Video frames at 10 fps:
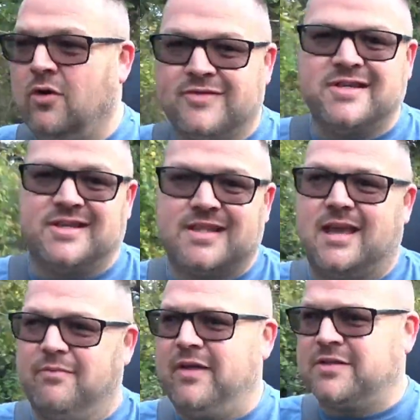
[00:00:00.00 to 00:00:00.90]
Obviously it's
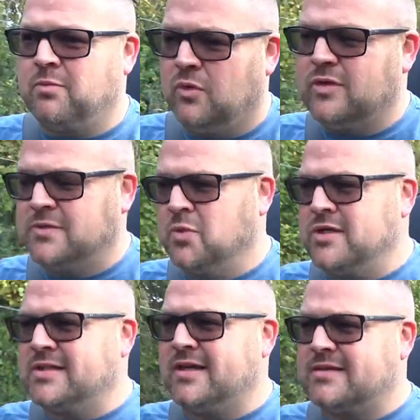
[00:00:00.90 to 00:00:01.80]
there, that's
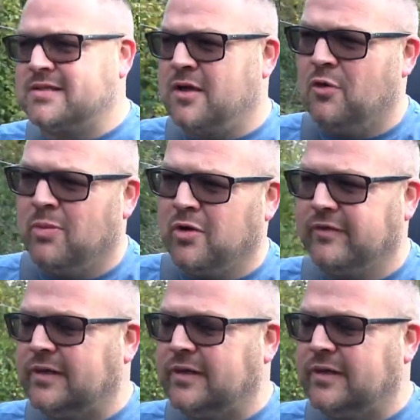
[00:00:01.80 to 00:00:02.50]
what it does, that's the whole point of